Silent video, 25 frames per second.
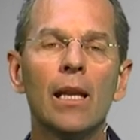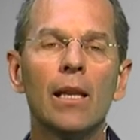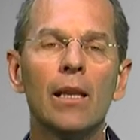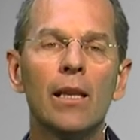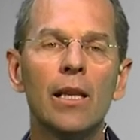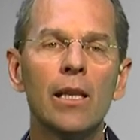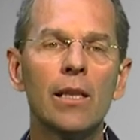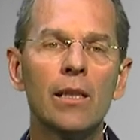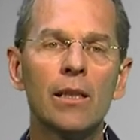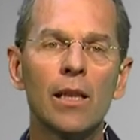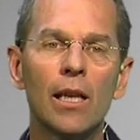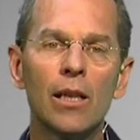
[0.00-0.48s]

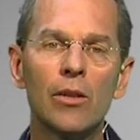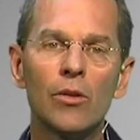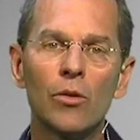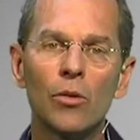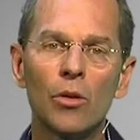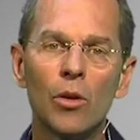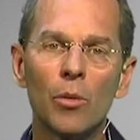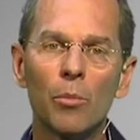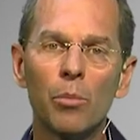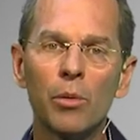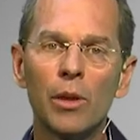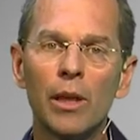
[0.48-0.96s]
This led
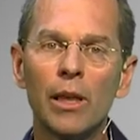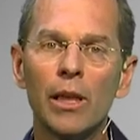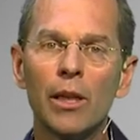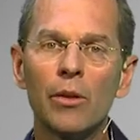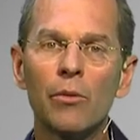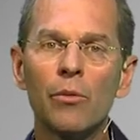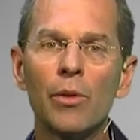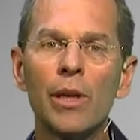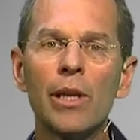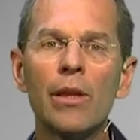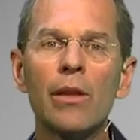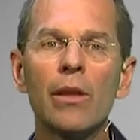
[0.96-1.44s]
to a completely
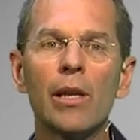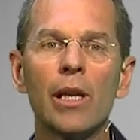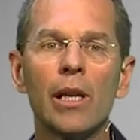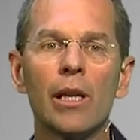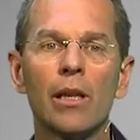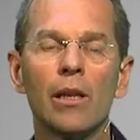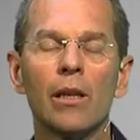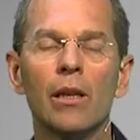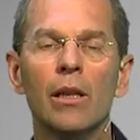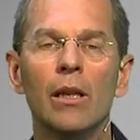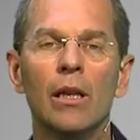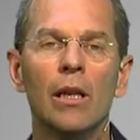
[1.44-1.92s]

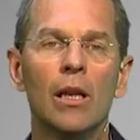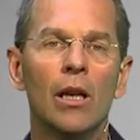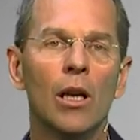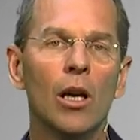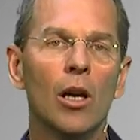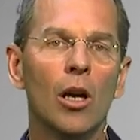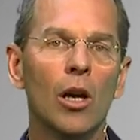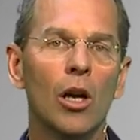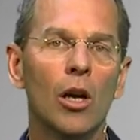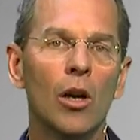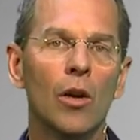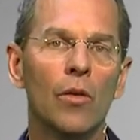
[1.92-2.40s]
rethink
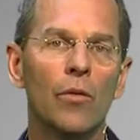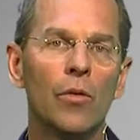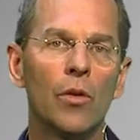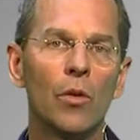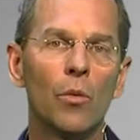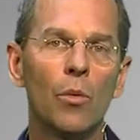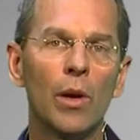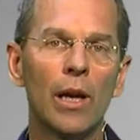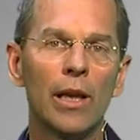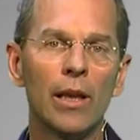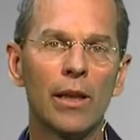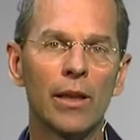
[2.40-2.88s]
of
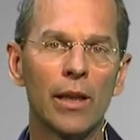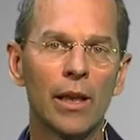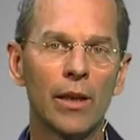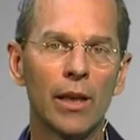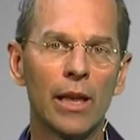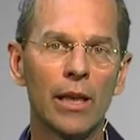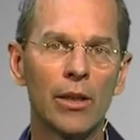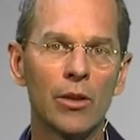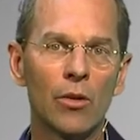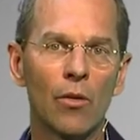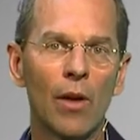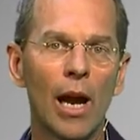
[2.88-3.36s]
the way that they
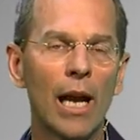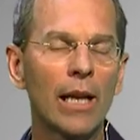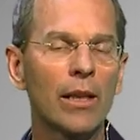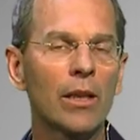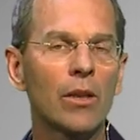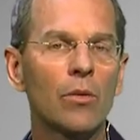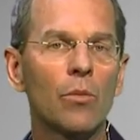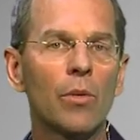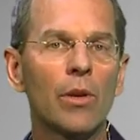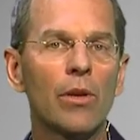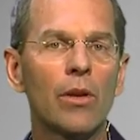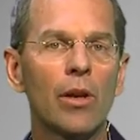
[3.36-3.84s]

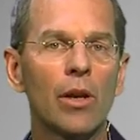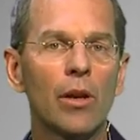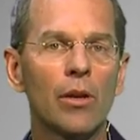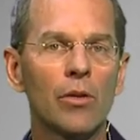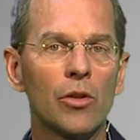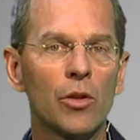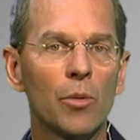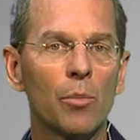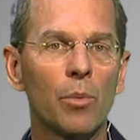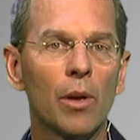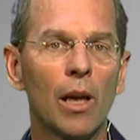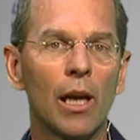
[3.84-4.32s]
interacted with their
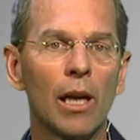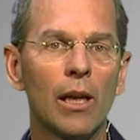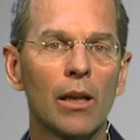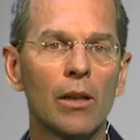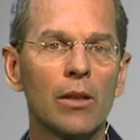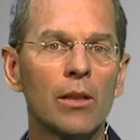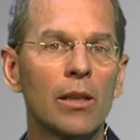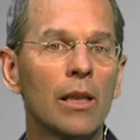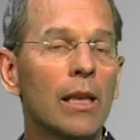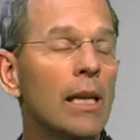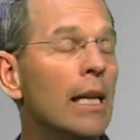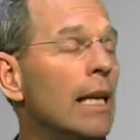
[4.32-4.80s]

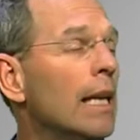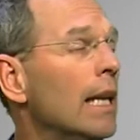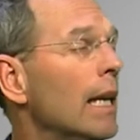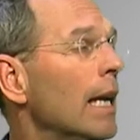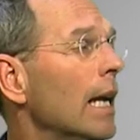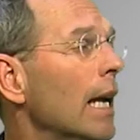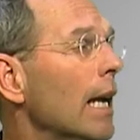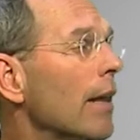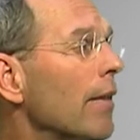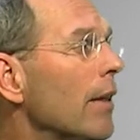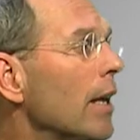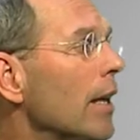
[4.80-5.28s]
suppliers,
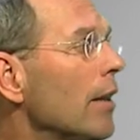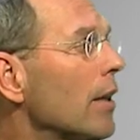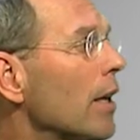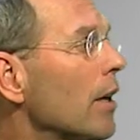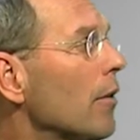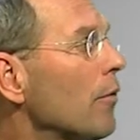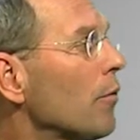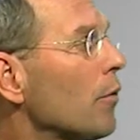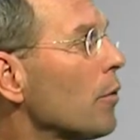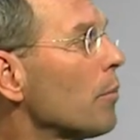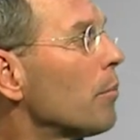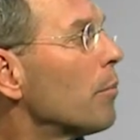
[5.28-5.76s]
and they
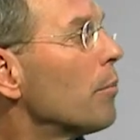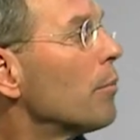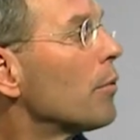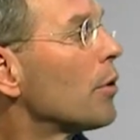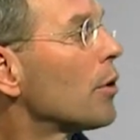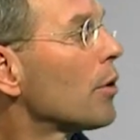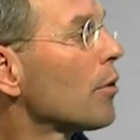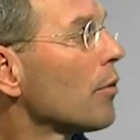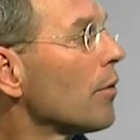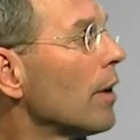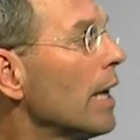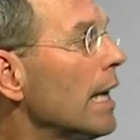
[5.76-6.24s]
therefore
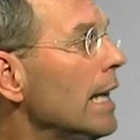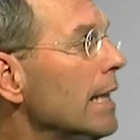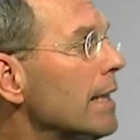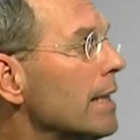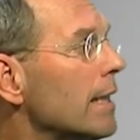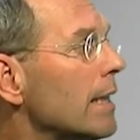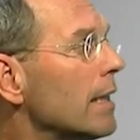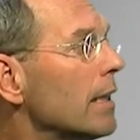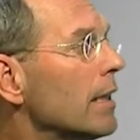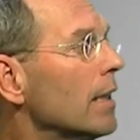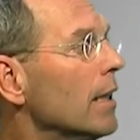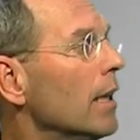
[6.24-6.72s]

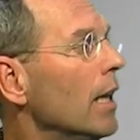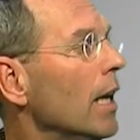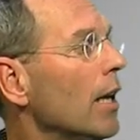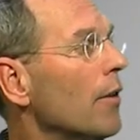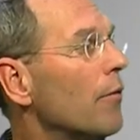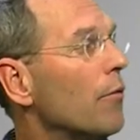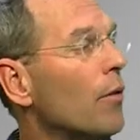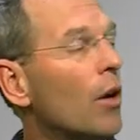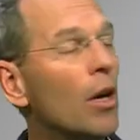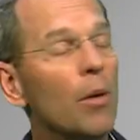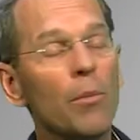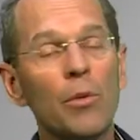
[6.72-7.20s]
created
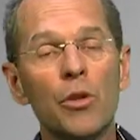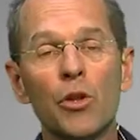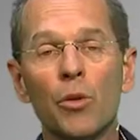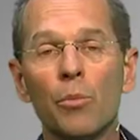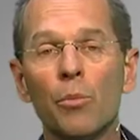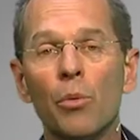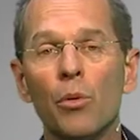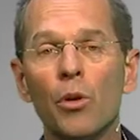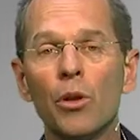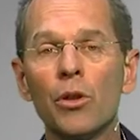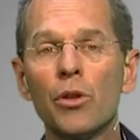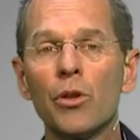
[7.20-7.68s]
a farmer
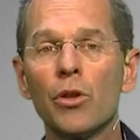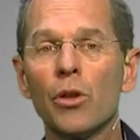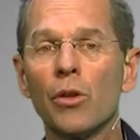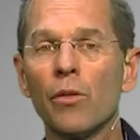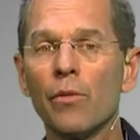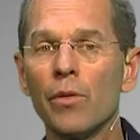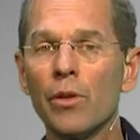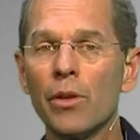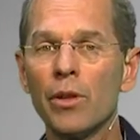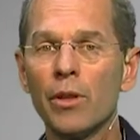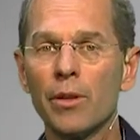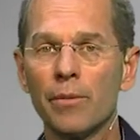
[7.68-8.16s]
support
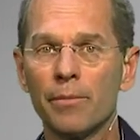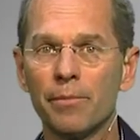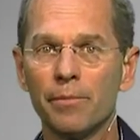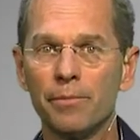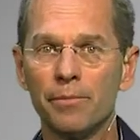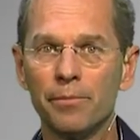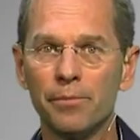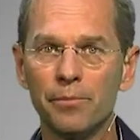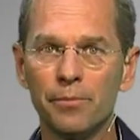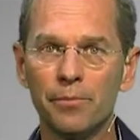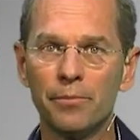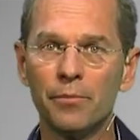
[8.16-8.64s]
service
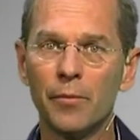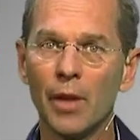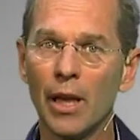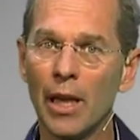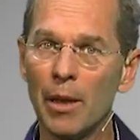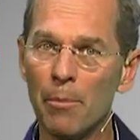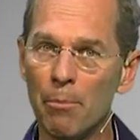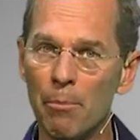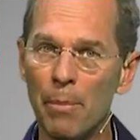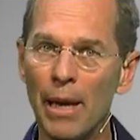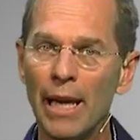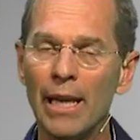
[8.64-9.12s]

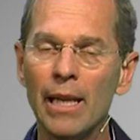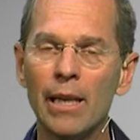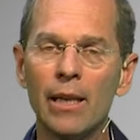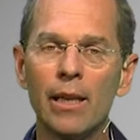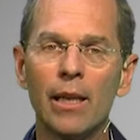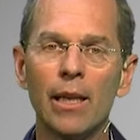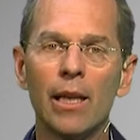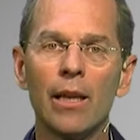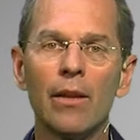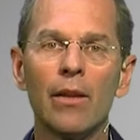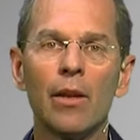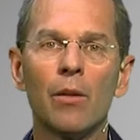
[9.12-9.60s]

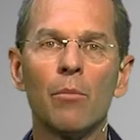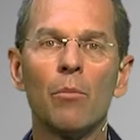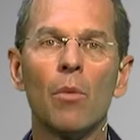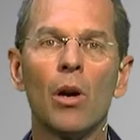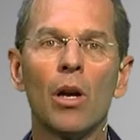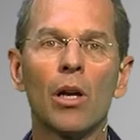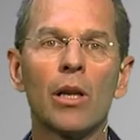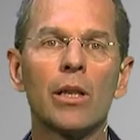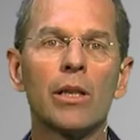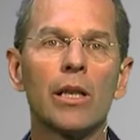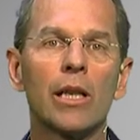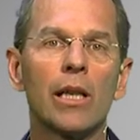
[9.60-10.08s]
embedded in their
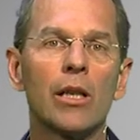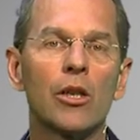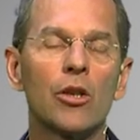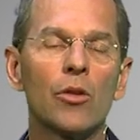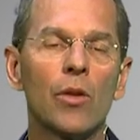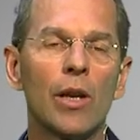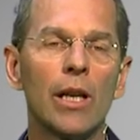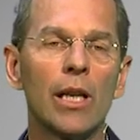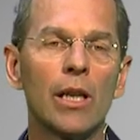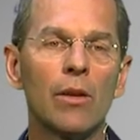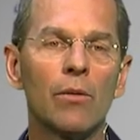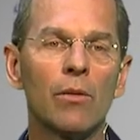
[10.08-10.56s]
marketing and
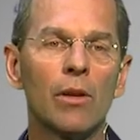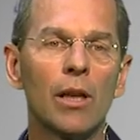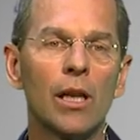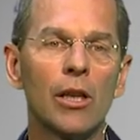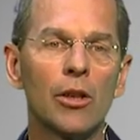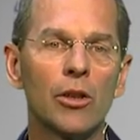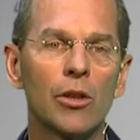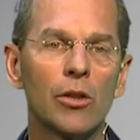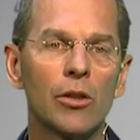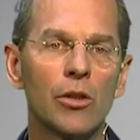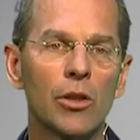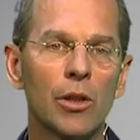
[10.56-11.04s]
trading
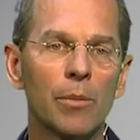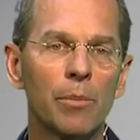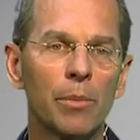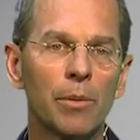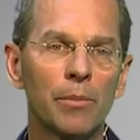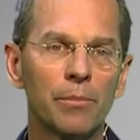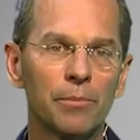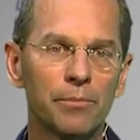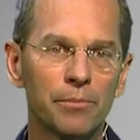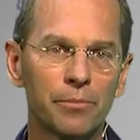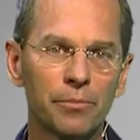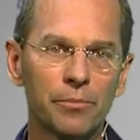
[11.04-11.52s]
relationship,